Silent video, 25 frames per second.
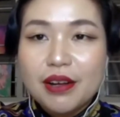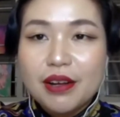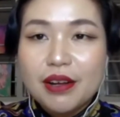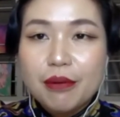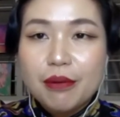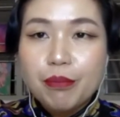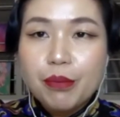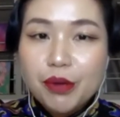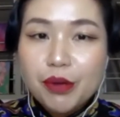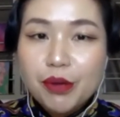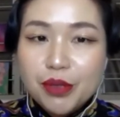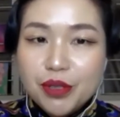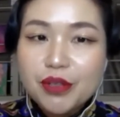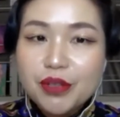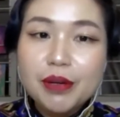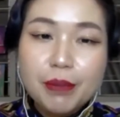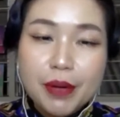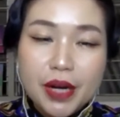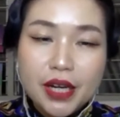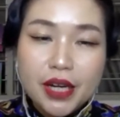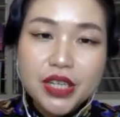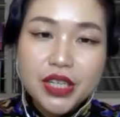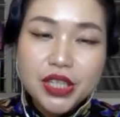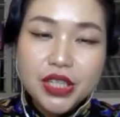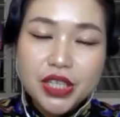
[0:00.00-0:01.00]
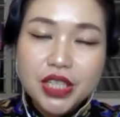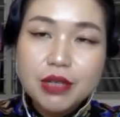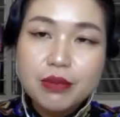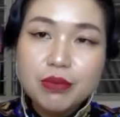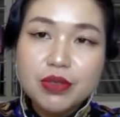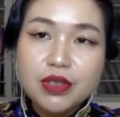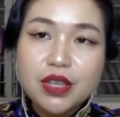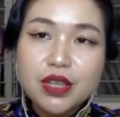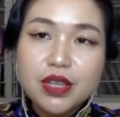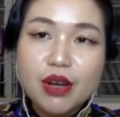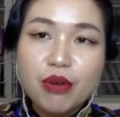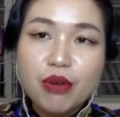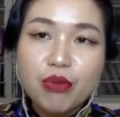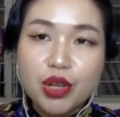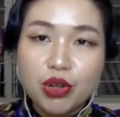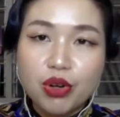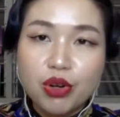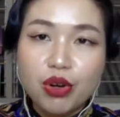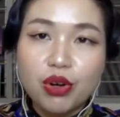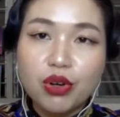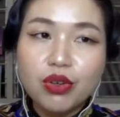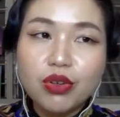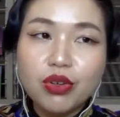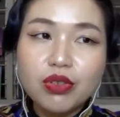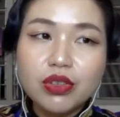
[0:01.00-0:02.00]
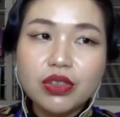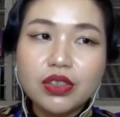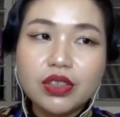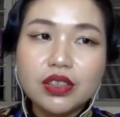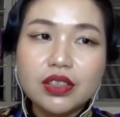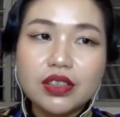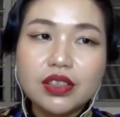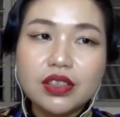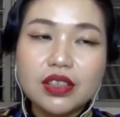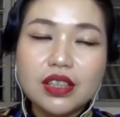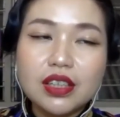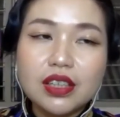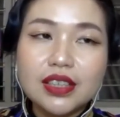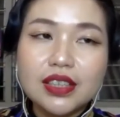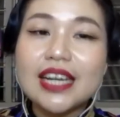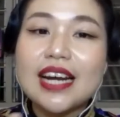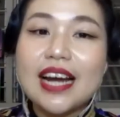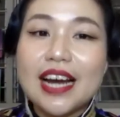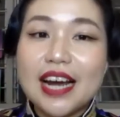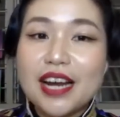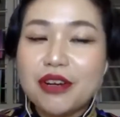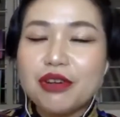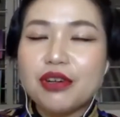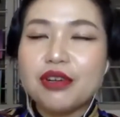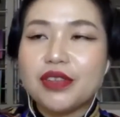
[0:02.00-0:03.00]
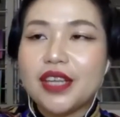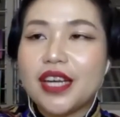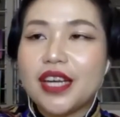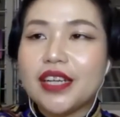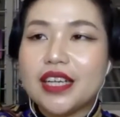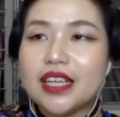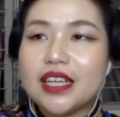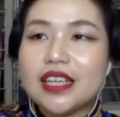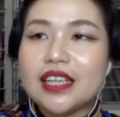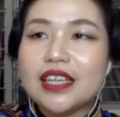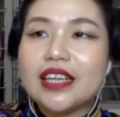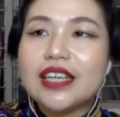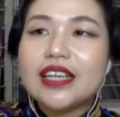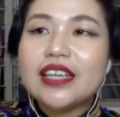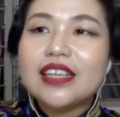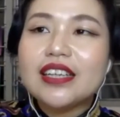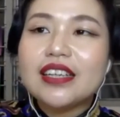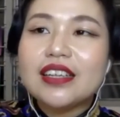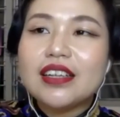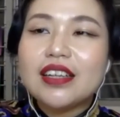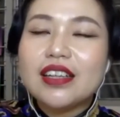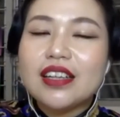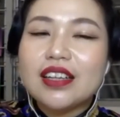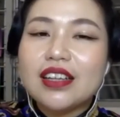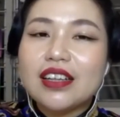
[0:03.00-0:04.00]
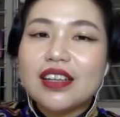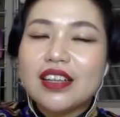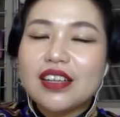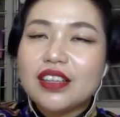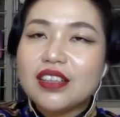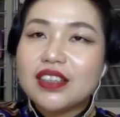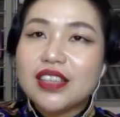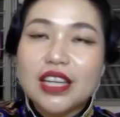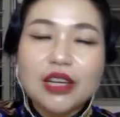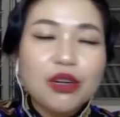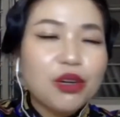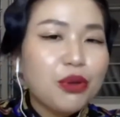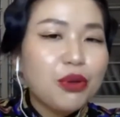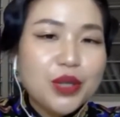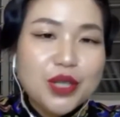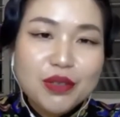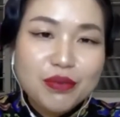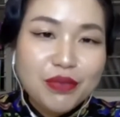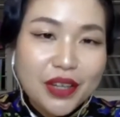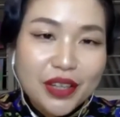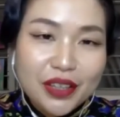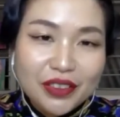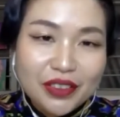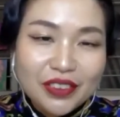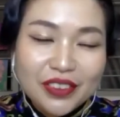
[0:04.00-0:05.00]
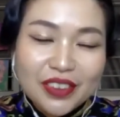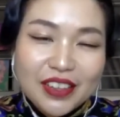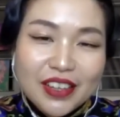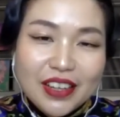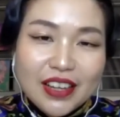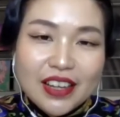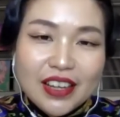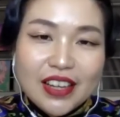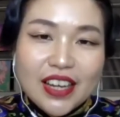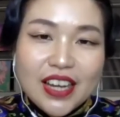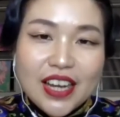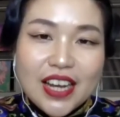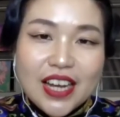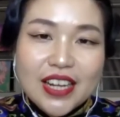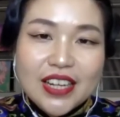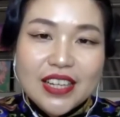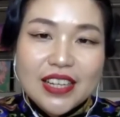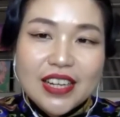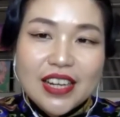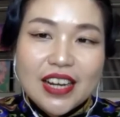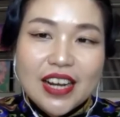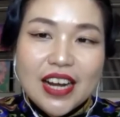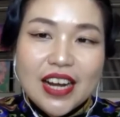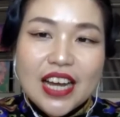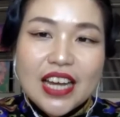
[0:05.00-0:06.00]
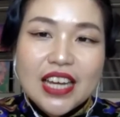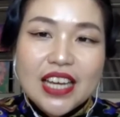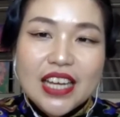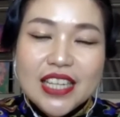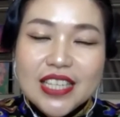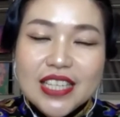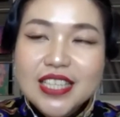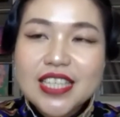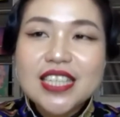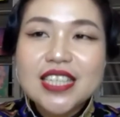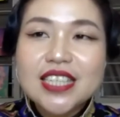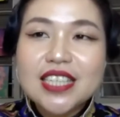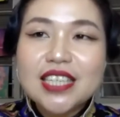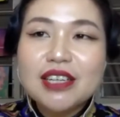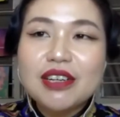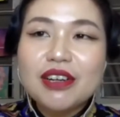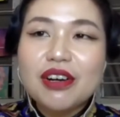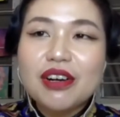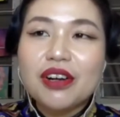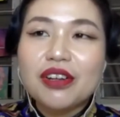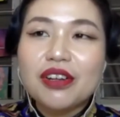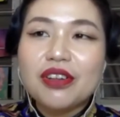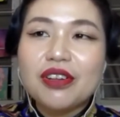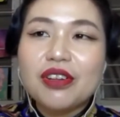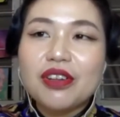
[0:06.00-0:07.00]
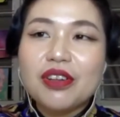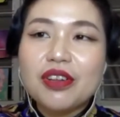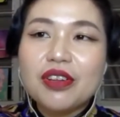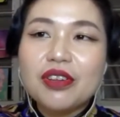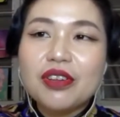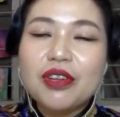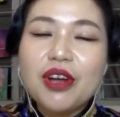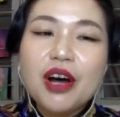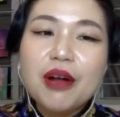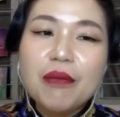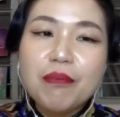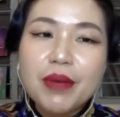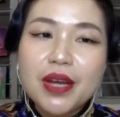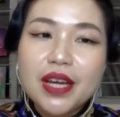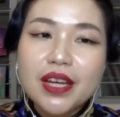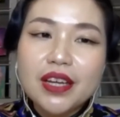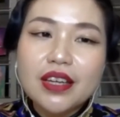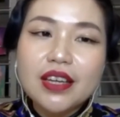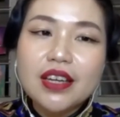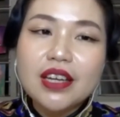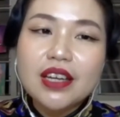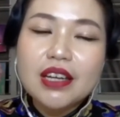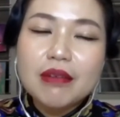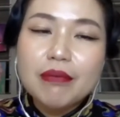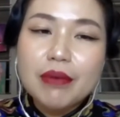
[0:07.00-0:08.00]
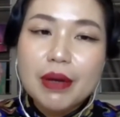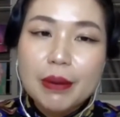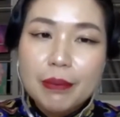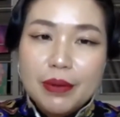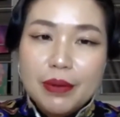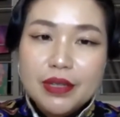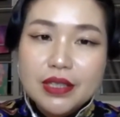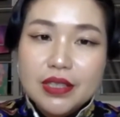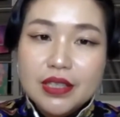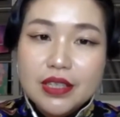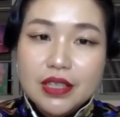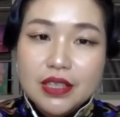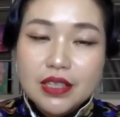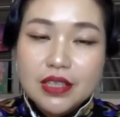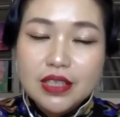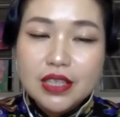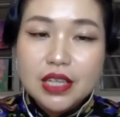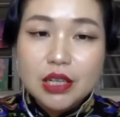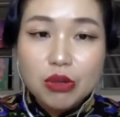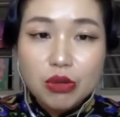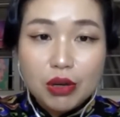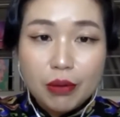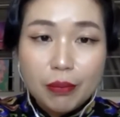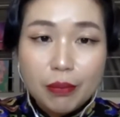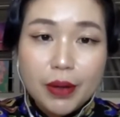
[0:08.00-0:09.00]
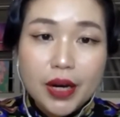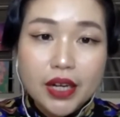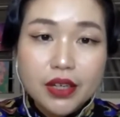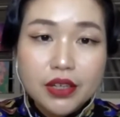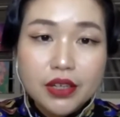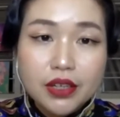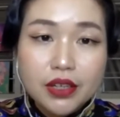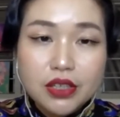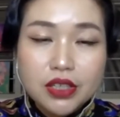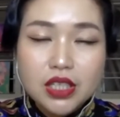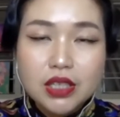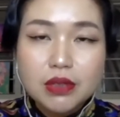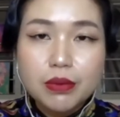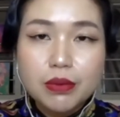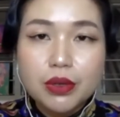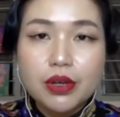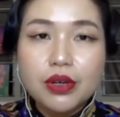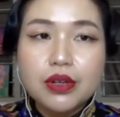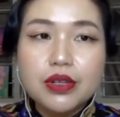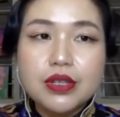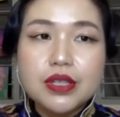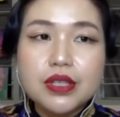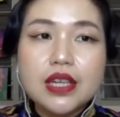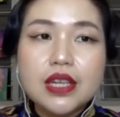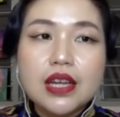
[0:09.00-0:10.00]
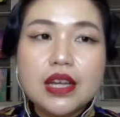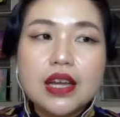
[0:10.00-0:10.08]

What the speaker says: most of the partnerships that we know, that I know technically, they always fail. And I insisted on not making my business into a partnership, because